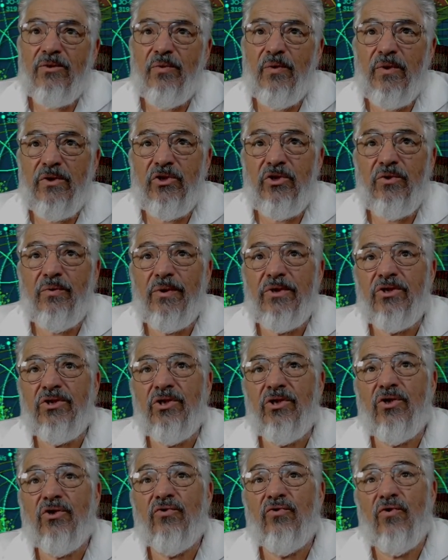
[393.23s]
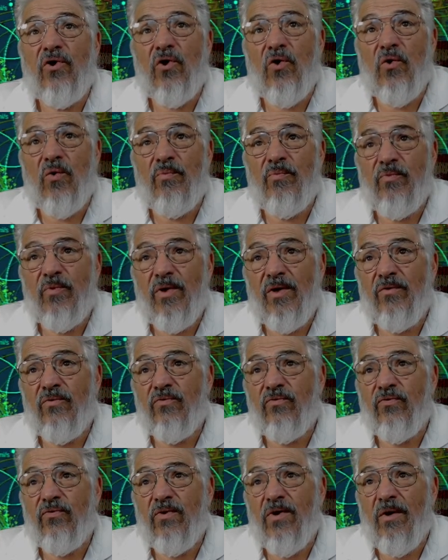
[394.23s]
switched to Chrome
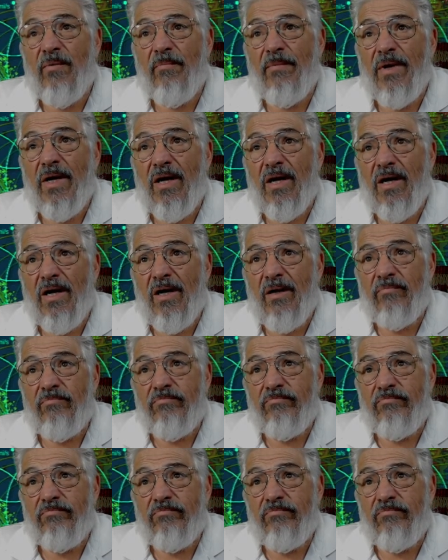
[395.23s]
from